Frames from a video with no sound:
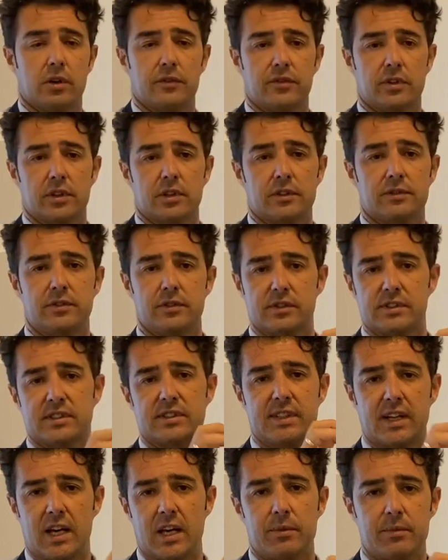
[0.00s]
for the first
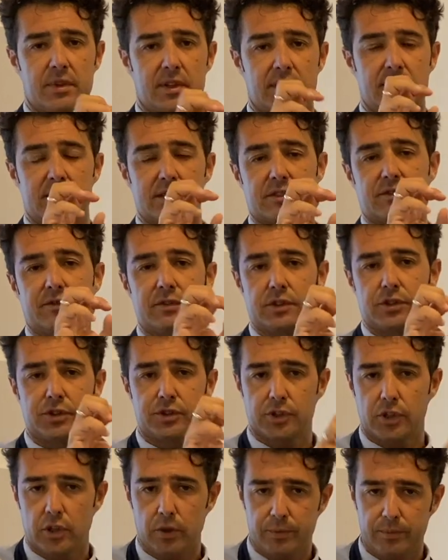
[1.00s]
time in this fish
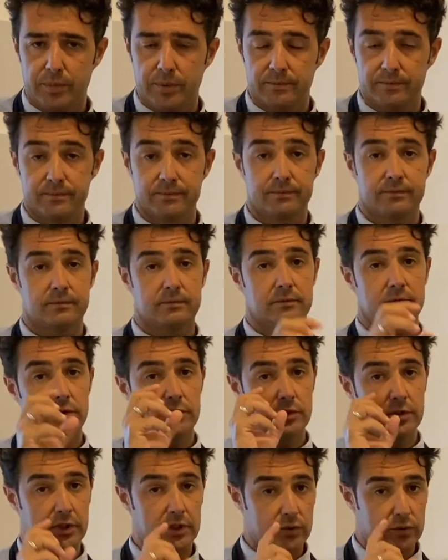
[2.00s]
shop,
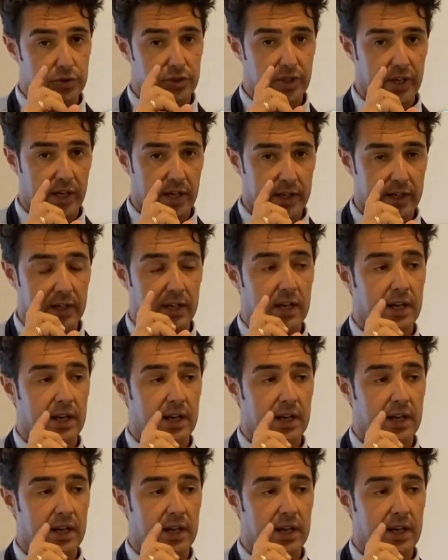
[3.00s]
you need to check